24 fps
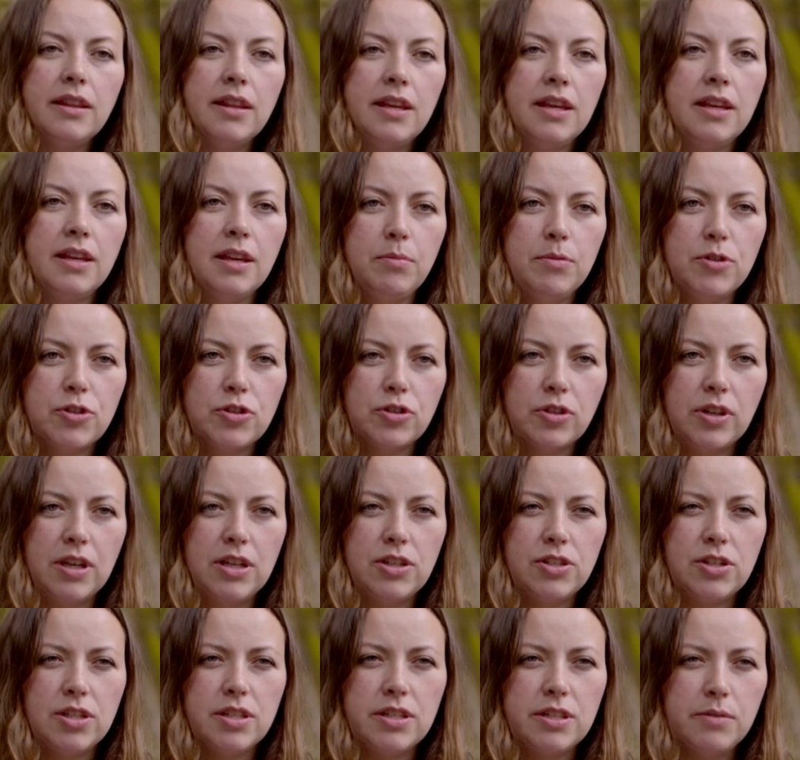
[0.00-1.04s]
the commercial
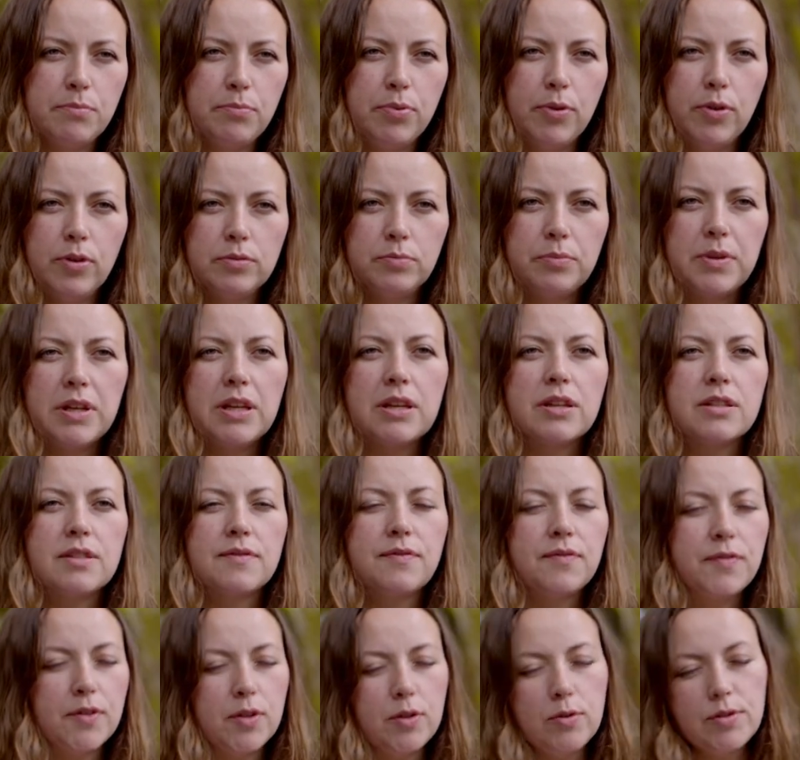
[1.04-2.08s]
kitchen is important because
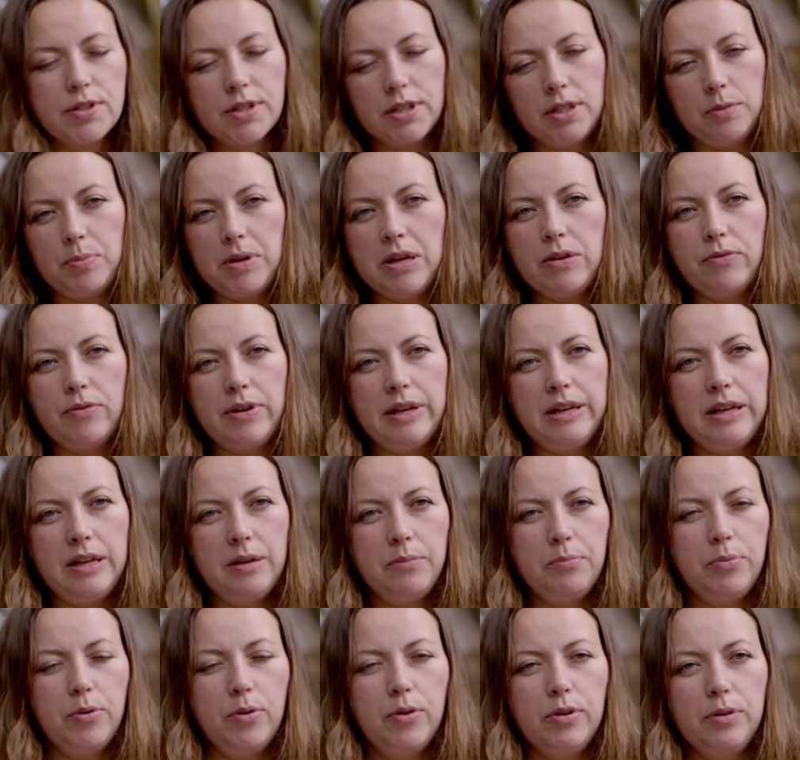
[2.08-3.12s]
food's going to be a really
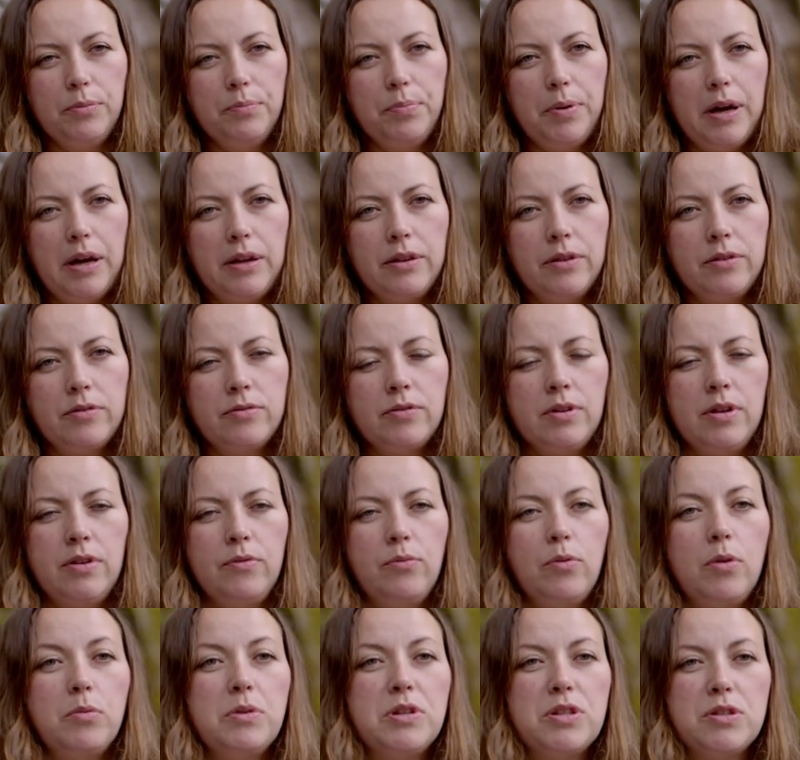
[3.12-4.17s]
important part of
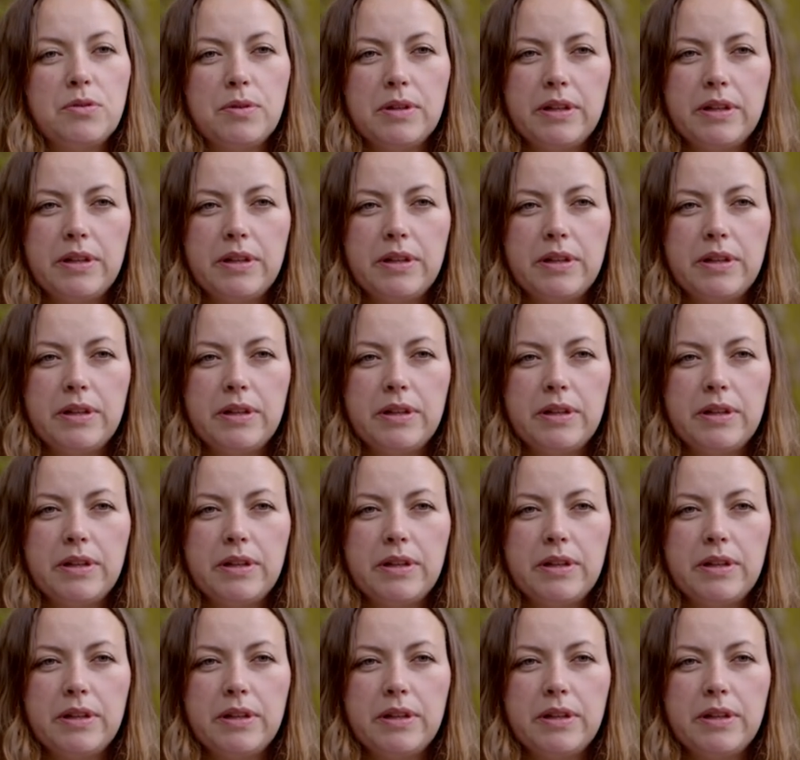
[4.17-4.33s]
what we do